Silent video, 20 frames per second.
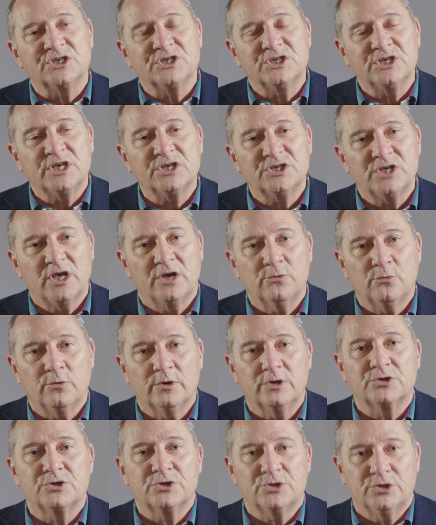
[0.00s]

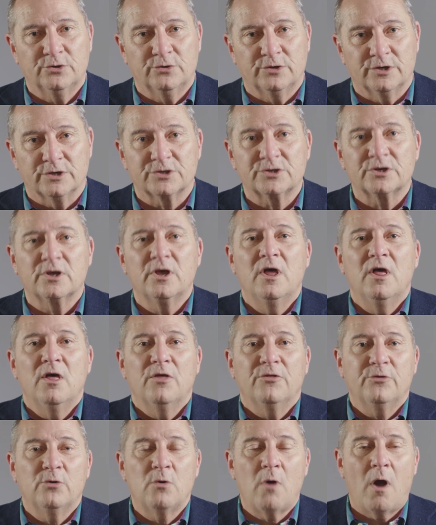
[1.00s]
600 students
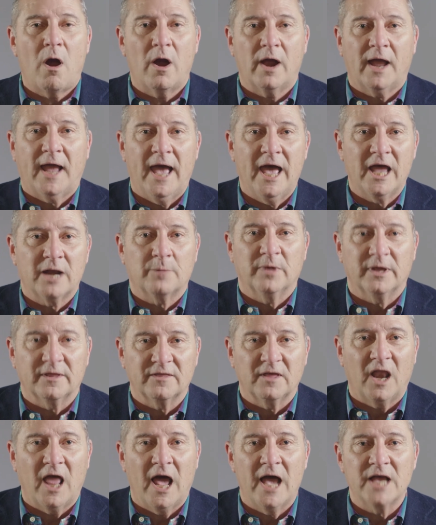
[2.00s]
through our academy in
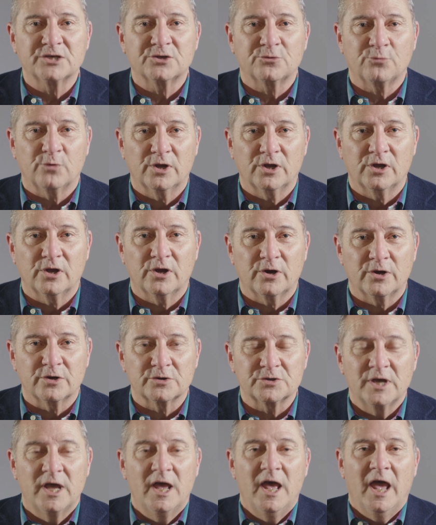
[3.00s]
the last 3
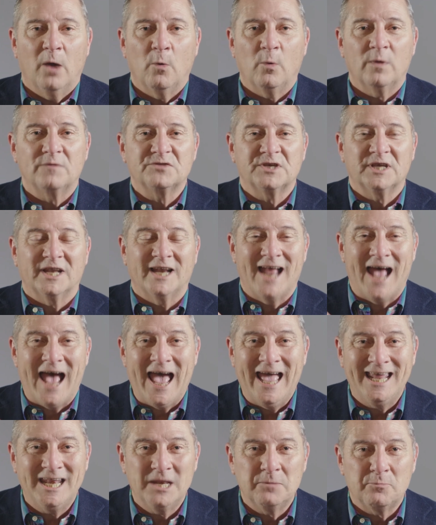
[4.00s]
years, and we've seen
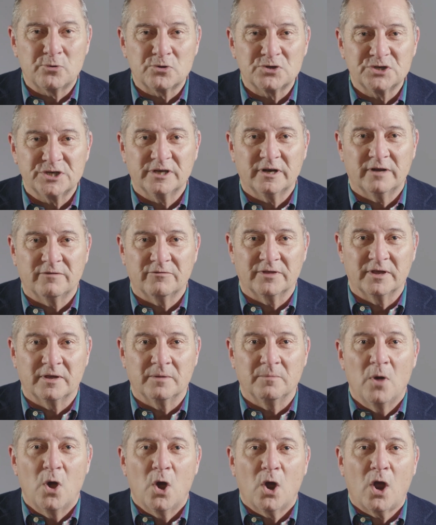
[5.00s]
80% of
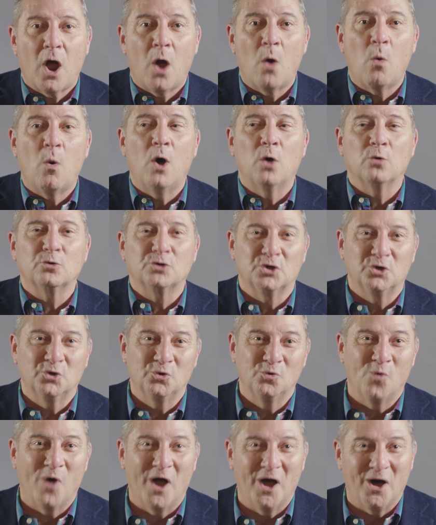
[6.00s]
them go on to do
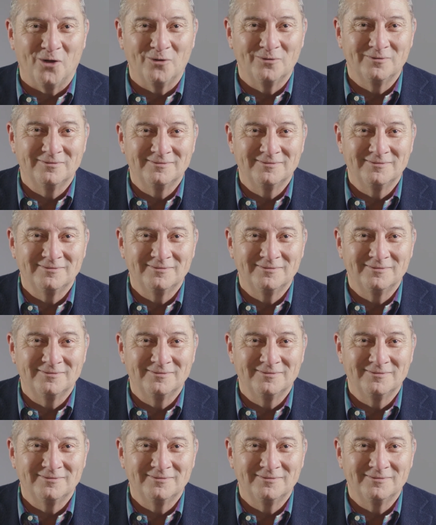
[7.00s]
well?